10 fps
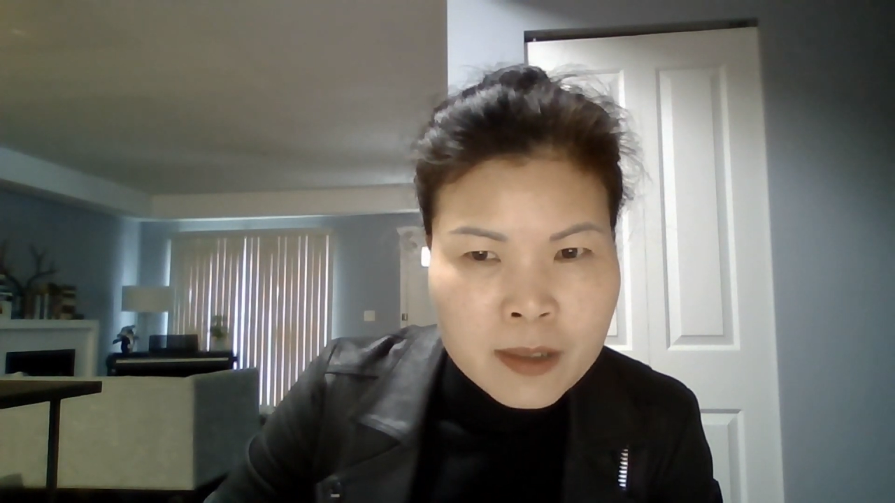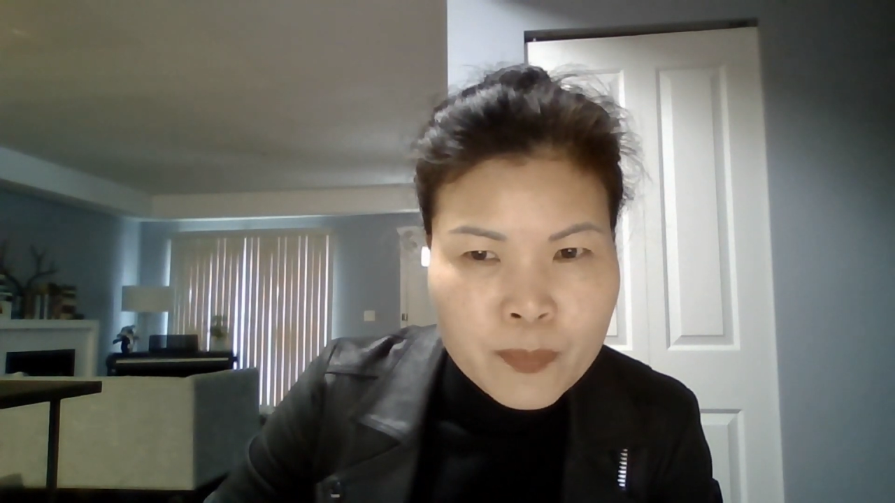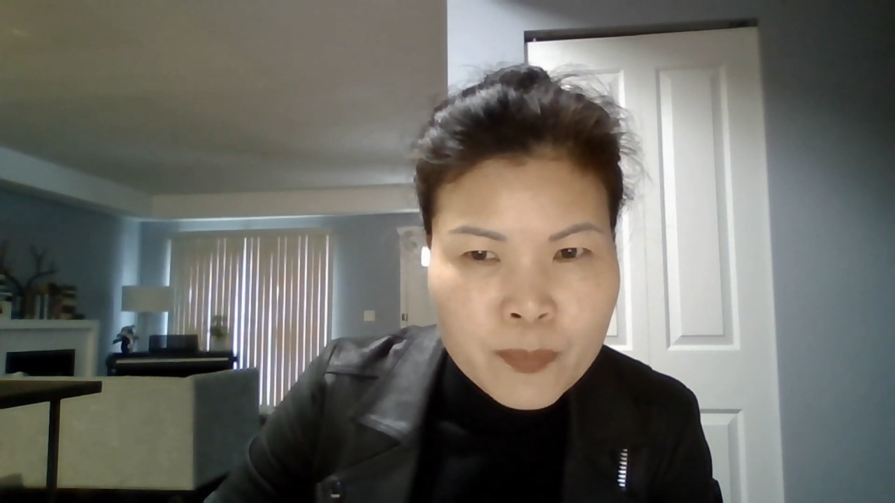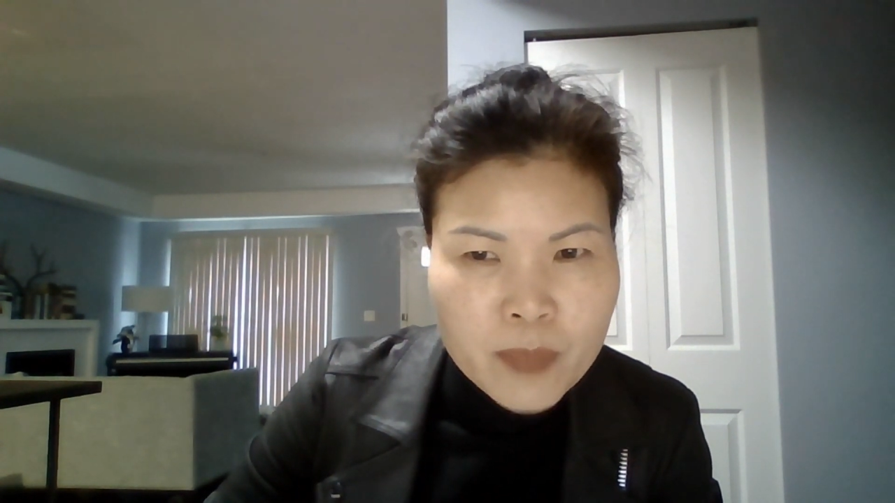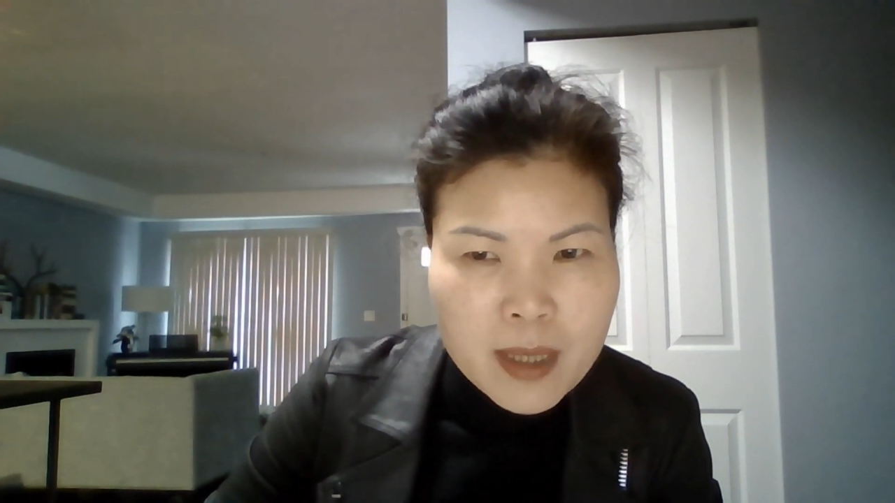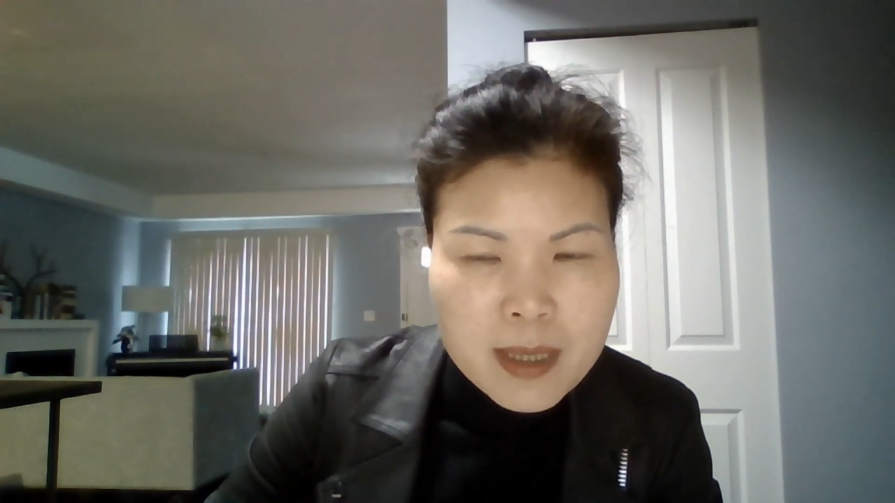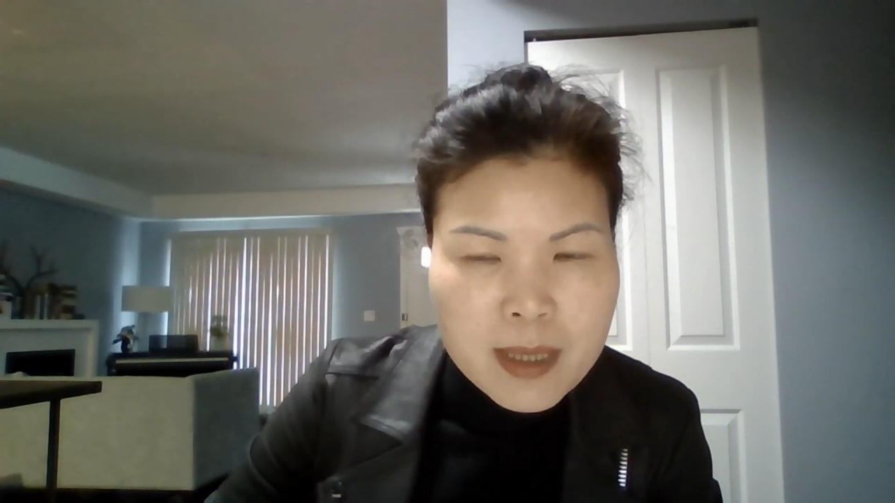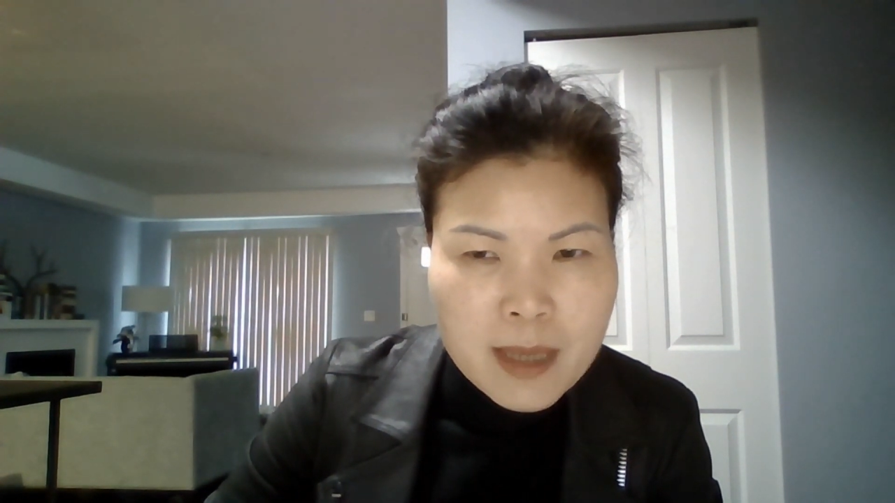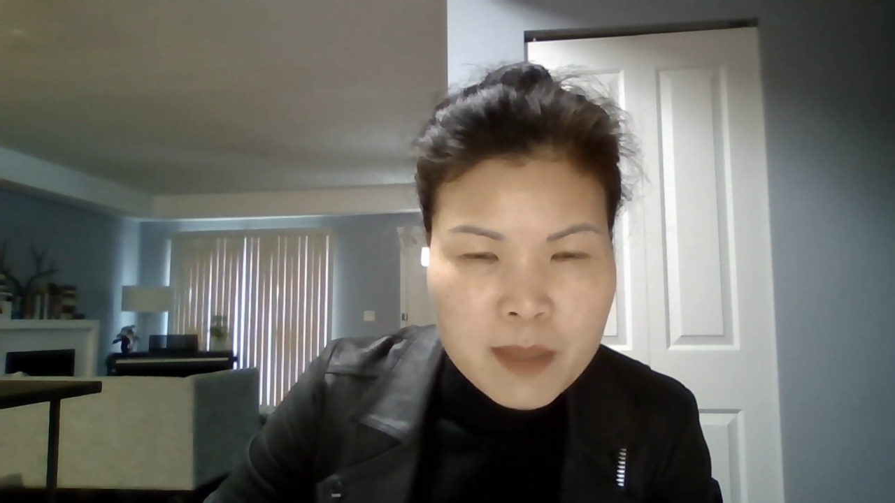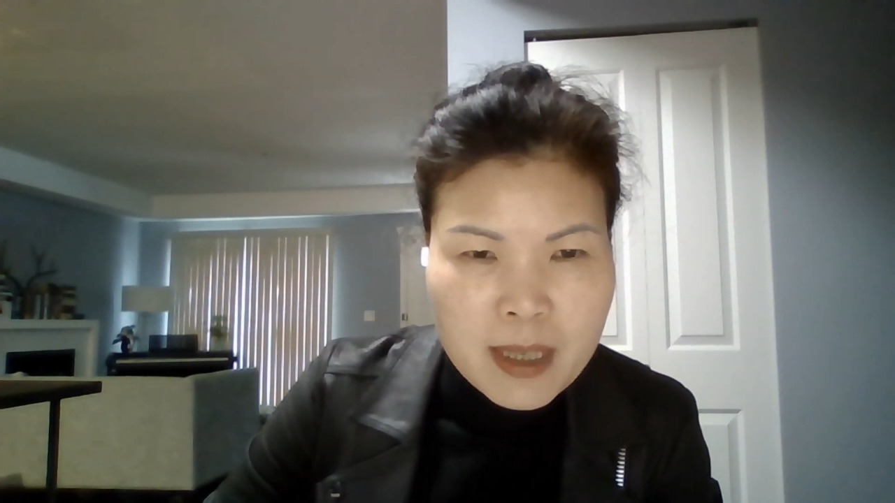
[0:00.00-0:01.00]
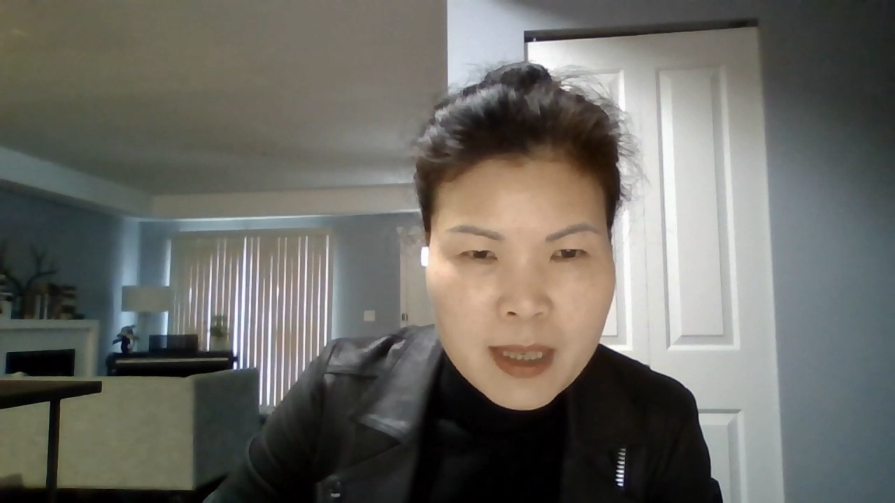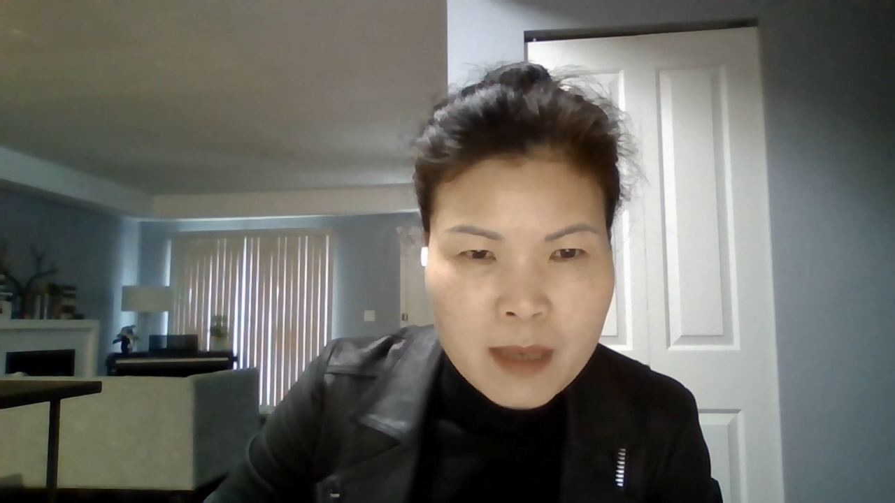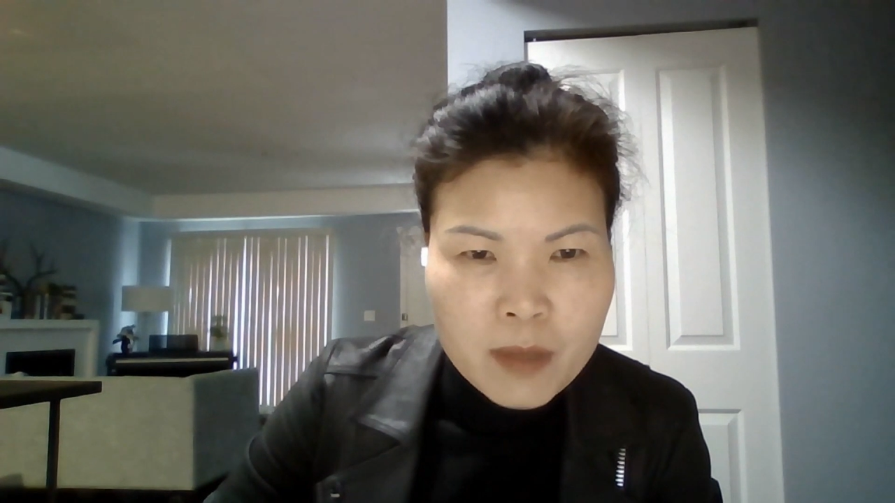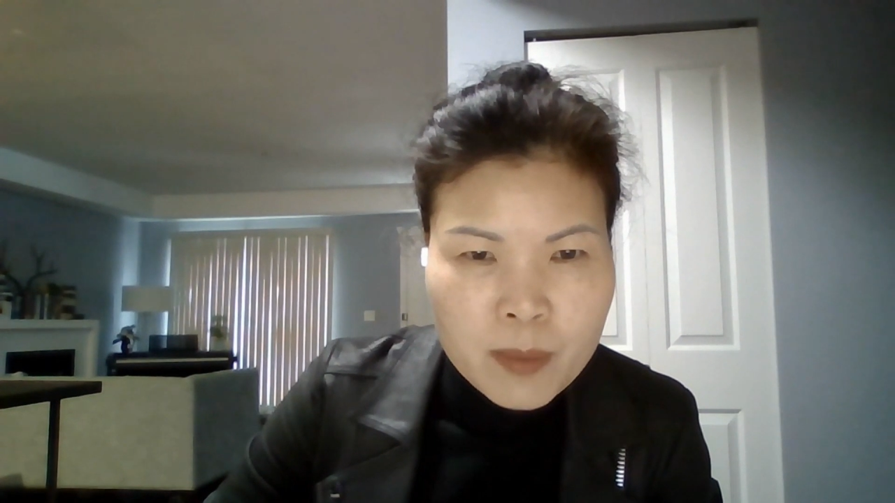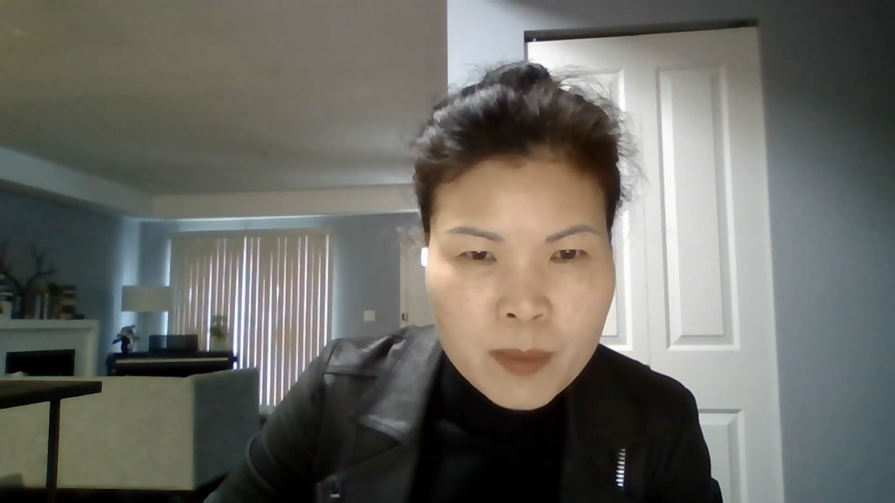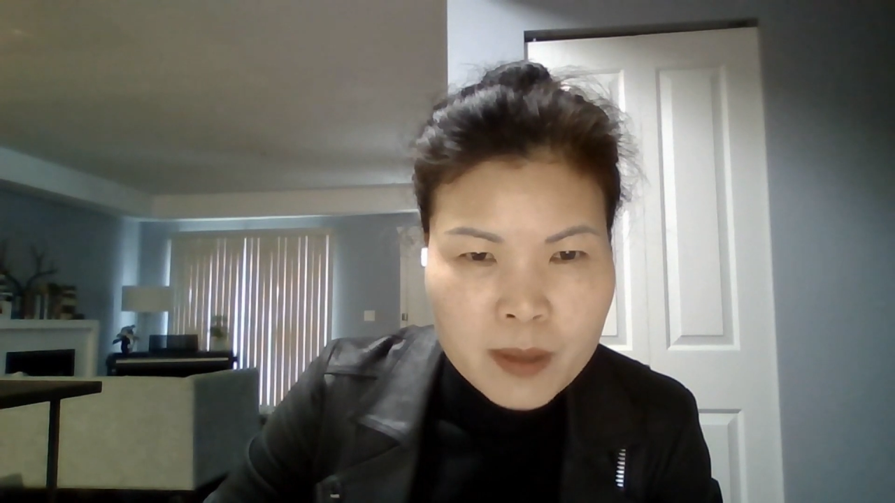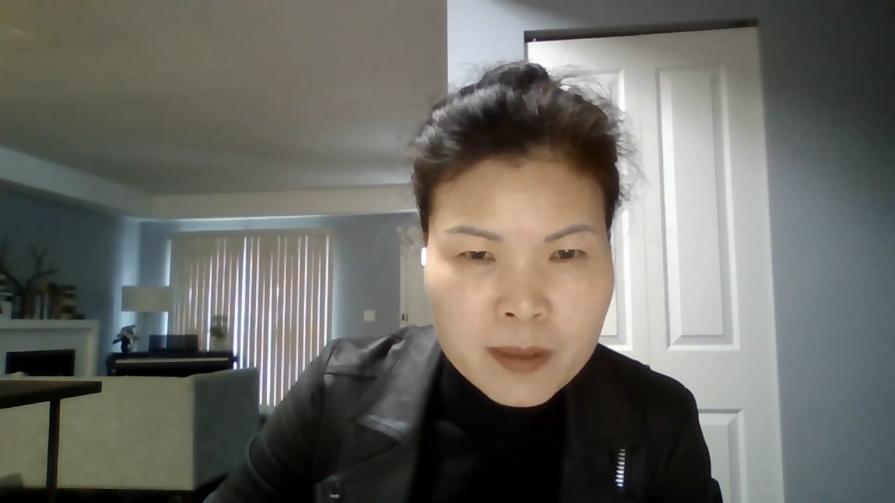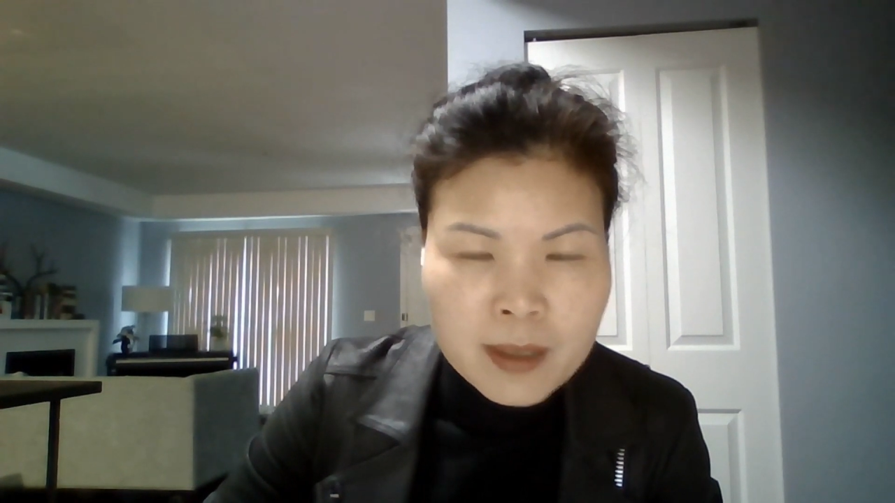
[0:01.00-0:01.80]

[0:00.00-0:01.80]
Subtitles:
that the subject are removed.